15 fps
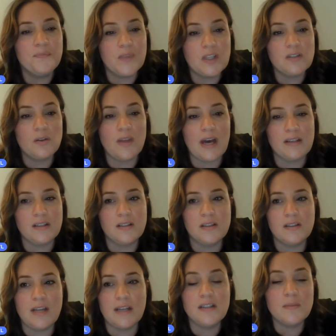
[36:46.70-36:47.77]
So
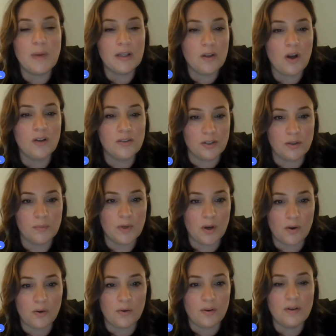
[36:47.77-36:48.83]
that's my long-term
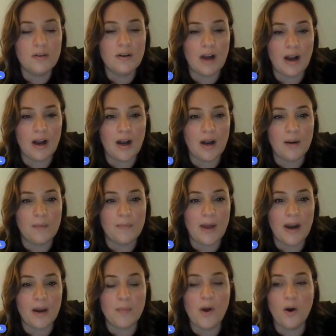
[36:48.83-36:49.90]
goal. And
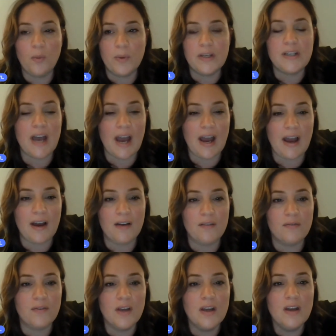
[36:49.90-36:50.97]
I'm hoping to have
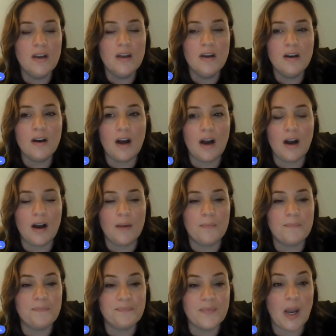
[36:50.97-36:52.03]

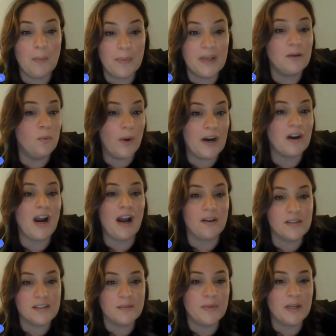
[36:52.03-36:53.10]
a big
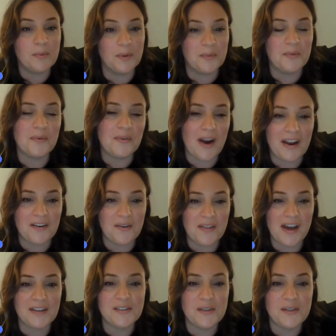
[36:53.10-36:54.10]
warehouse to be able to provide all that.